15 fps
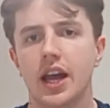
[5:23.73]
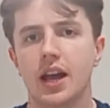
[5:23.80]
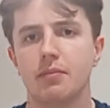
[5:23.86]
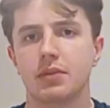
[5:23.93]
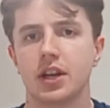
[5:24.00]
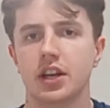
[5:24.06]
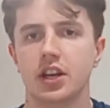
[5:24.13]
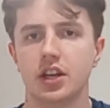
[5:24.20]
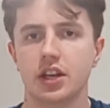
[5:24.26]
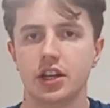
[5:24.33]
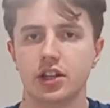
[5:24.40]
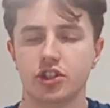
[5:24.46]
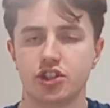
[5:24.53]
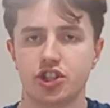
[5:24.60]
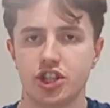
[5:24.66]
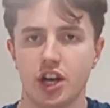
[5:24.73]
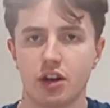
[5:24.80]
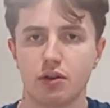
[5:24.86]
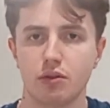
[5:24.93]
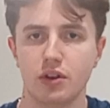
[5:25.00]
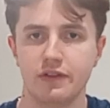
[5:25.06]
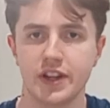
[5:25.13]
am going to chug
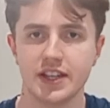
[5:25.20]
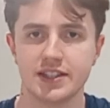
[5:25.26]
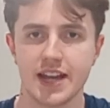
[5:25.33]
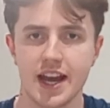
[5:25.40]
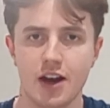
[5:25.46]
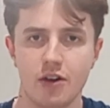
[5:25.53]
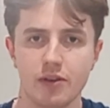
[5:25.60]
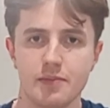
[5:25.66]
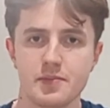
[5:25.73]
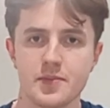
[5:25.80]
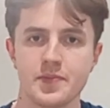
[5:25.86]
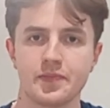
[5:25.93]
all of this down